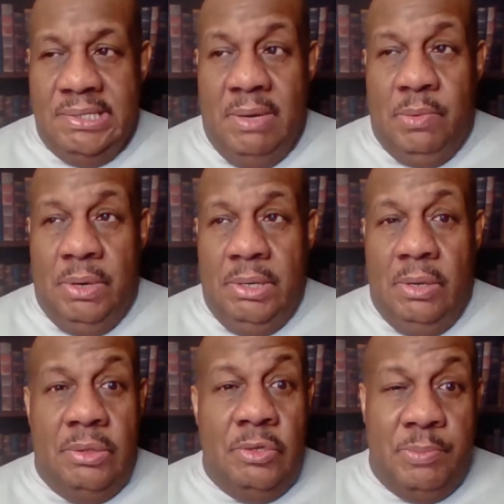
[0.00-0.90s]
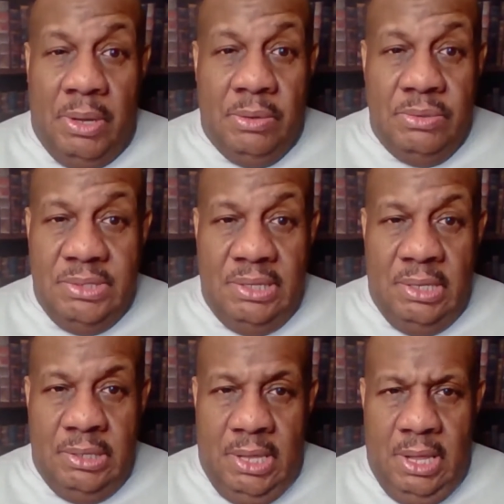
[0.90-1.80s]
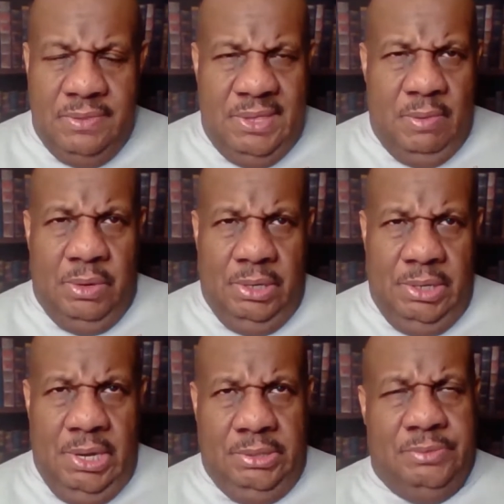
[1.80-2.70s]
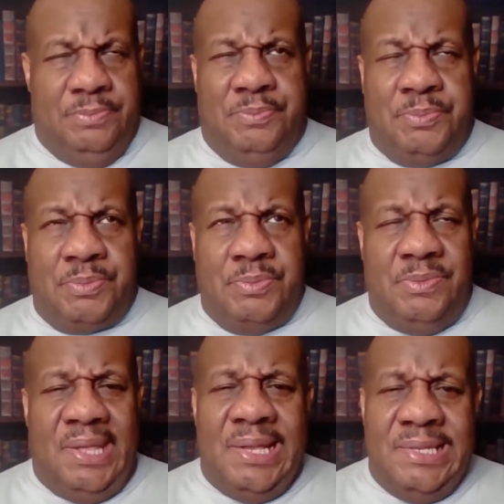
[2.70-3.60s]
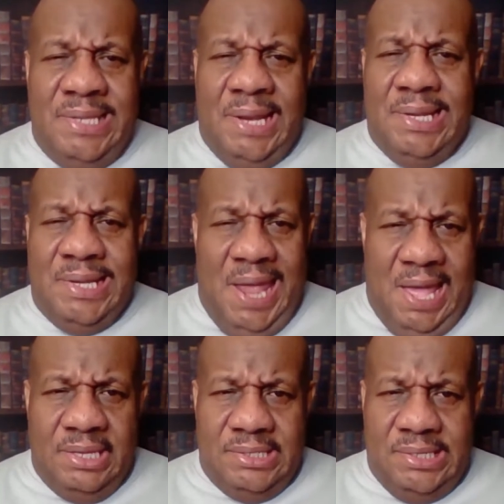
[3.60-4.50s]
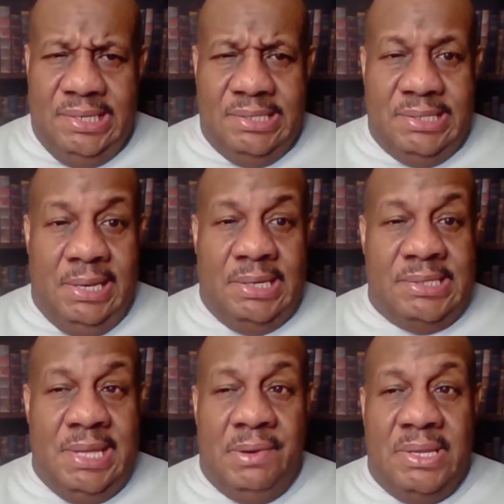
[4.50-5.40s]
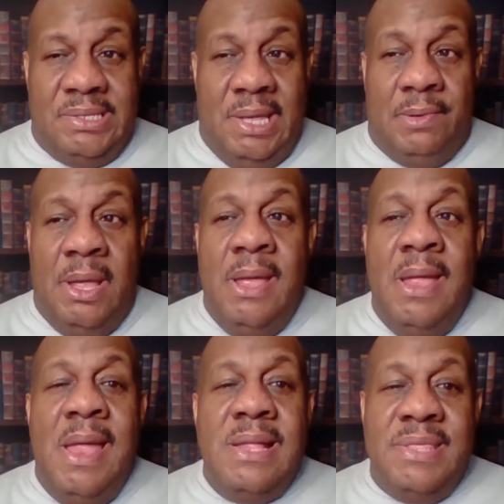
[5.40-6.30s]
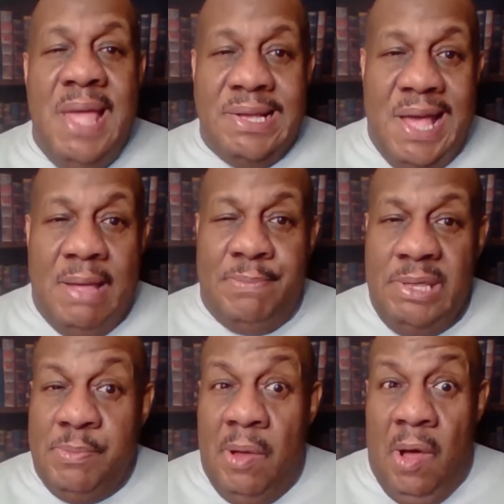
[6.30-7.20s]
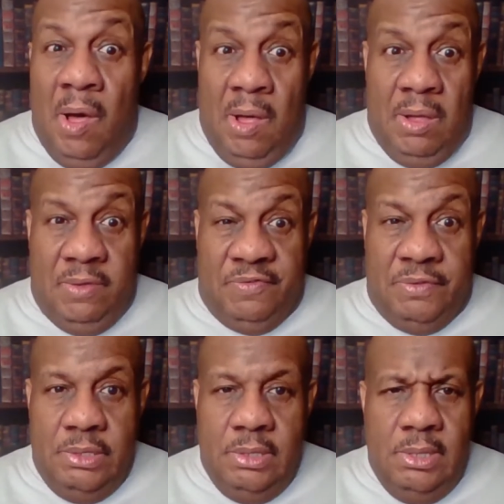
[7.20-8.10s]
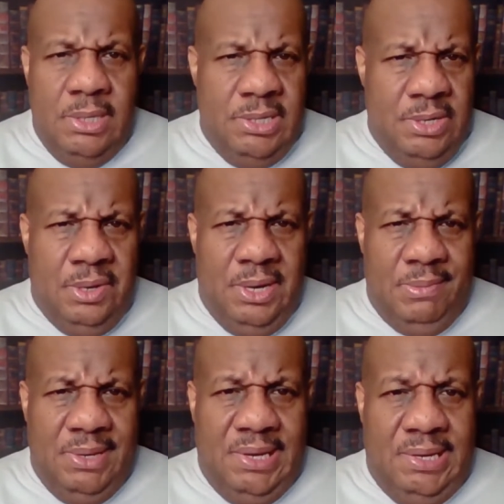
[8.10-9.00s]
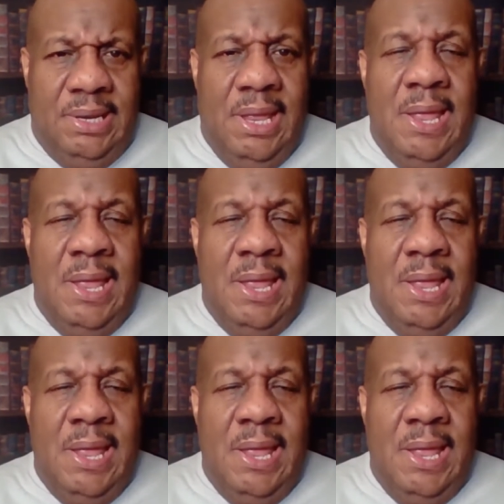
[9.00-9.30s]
There were no loopholes in the law. There were no technicalities and et cetera, that got people off. You know what I mean?